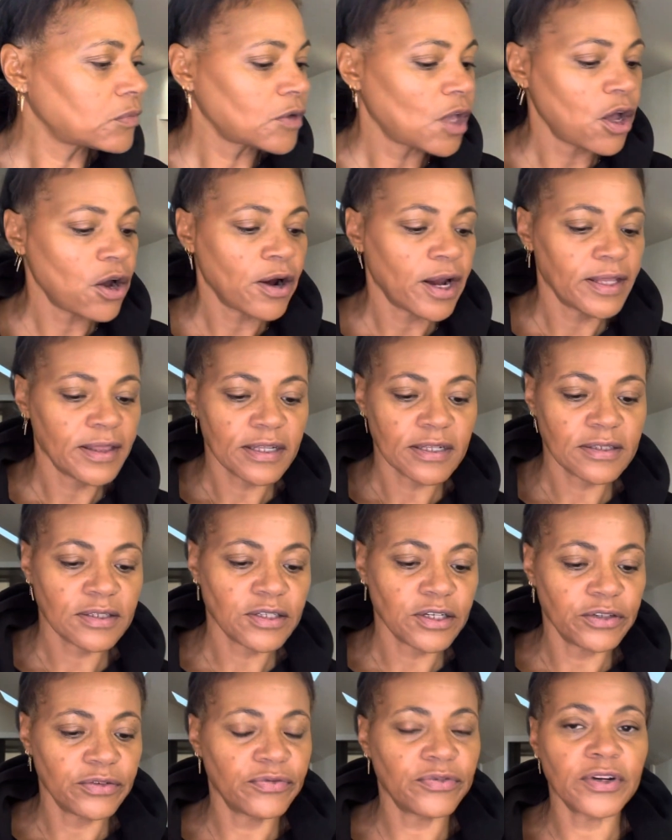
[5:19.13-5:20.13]
All right, that's
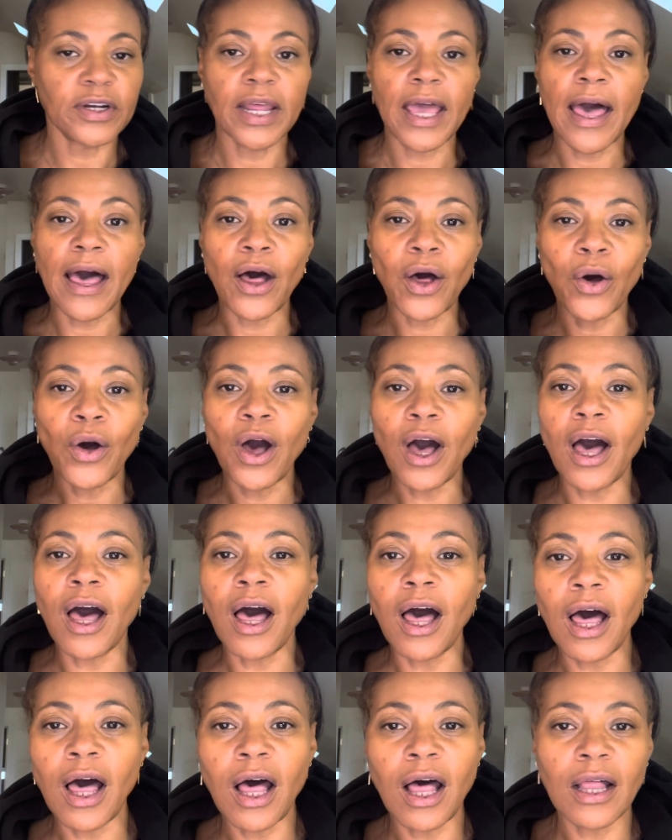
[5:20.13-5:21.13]
good for now.
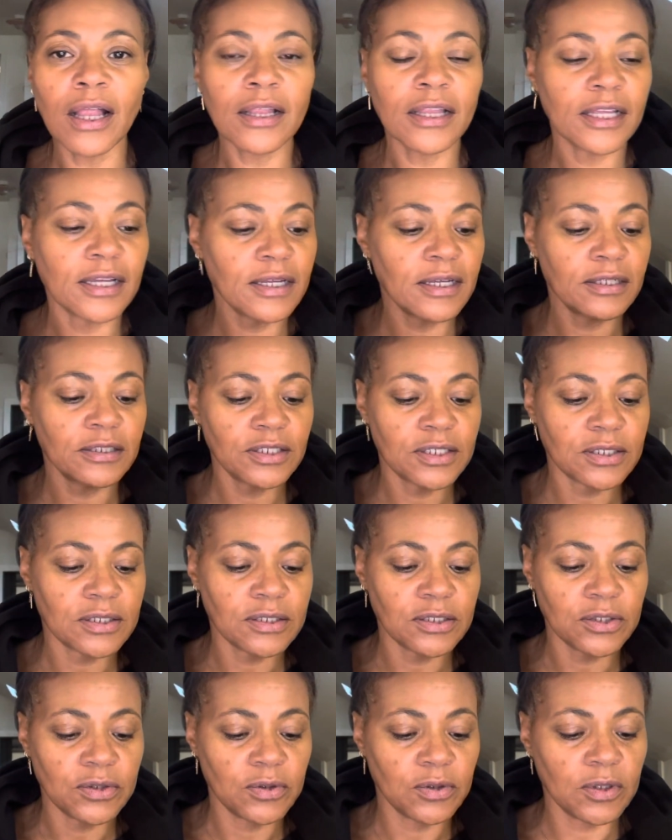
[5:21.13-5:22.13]
Let's
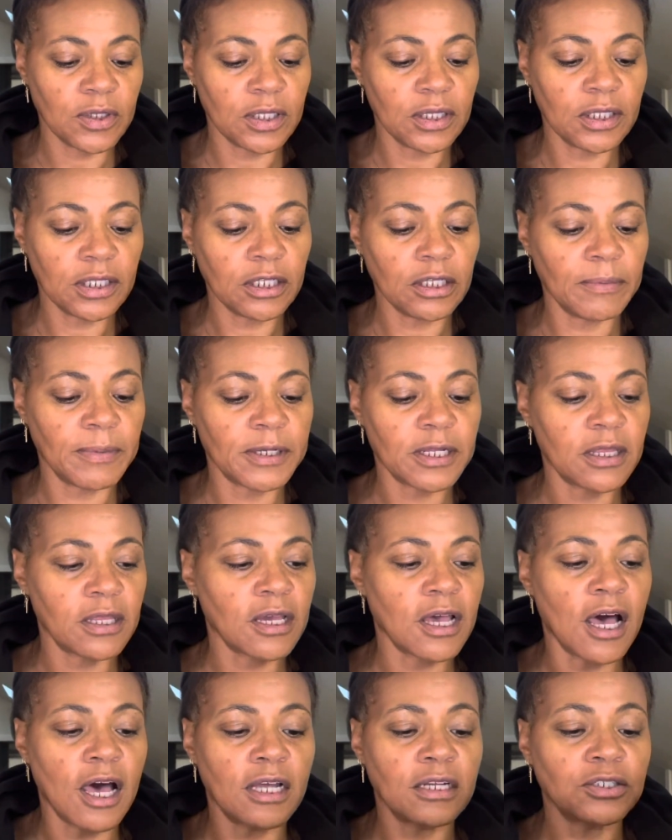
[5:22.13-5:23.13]
do a little bit of the
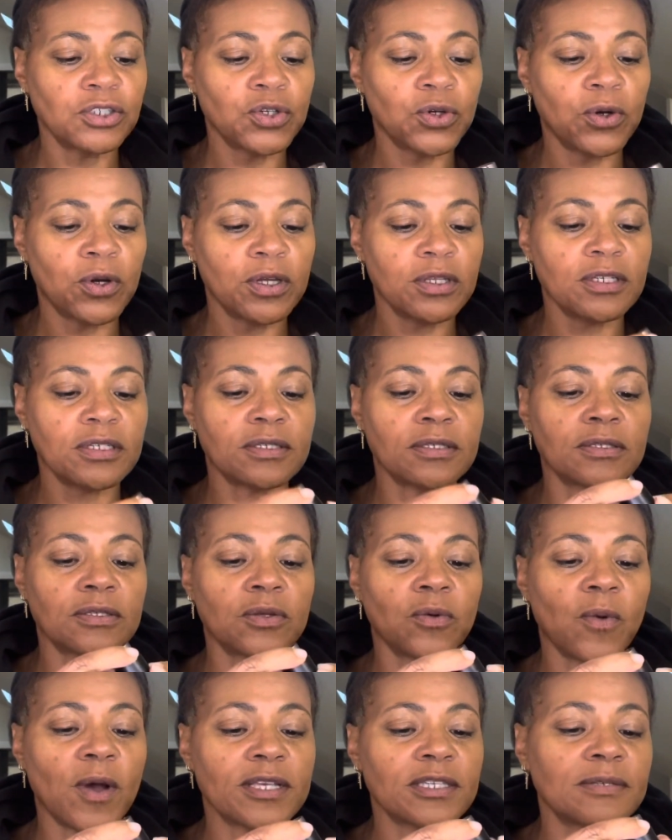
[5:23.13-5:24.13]
contour. This is the
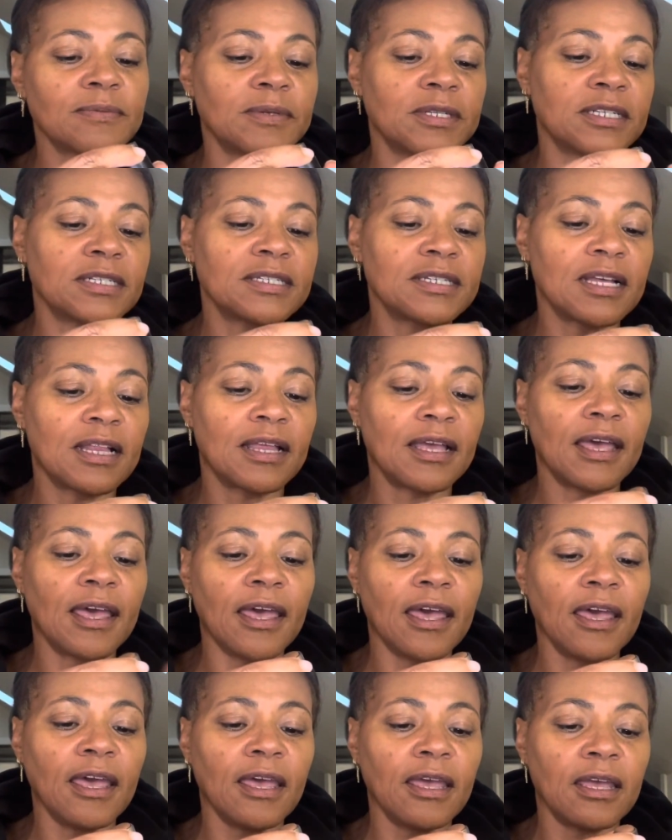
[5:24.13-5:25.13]
Westman
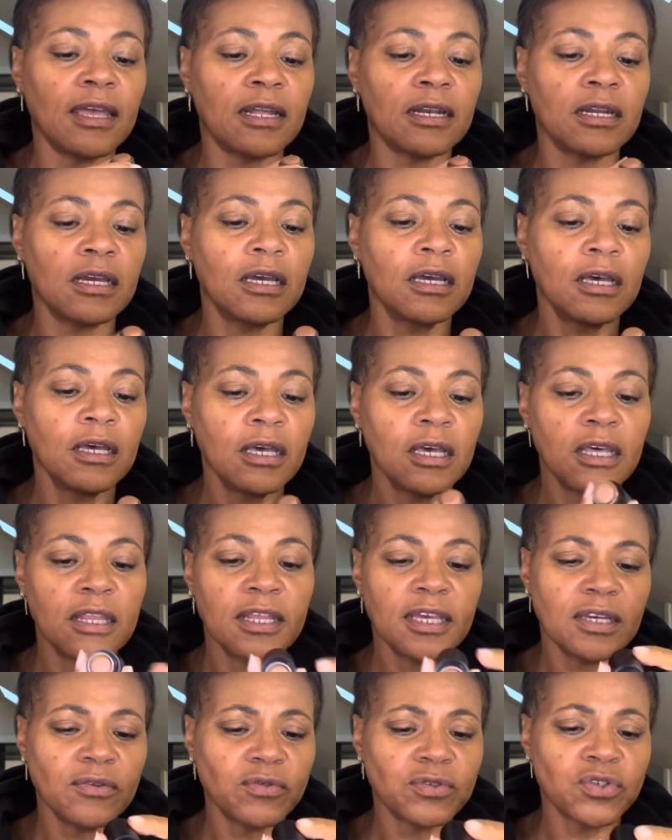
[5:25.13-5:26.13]
Atelier, and I
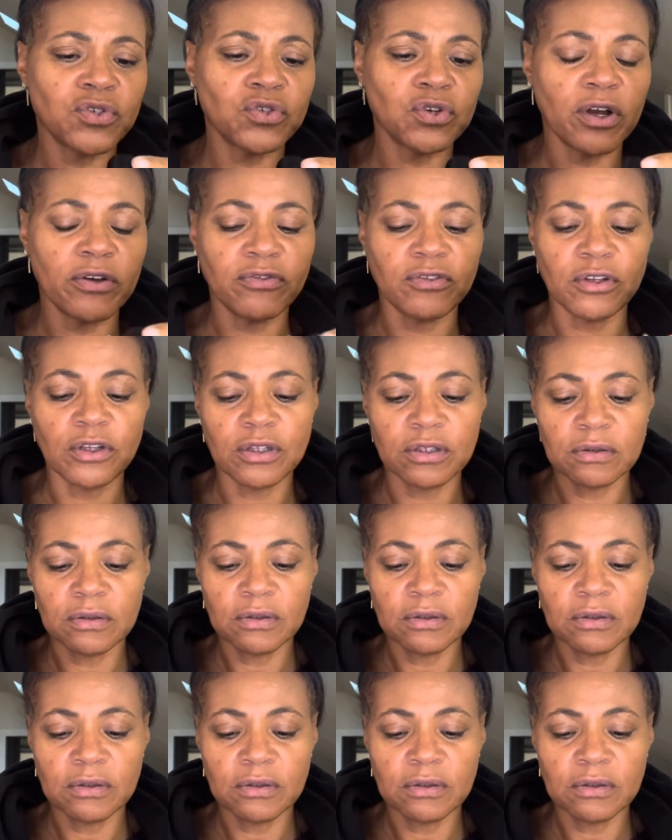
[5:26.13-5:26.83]
think it was truffle.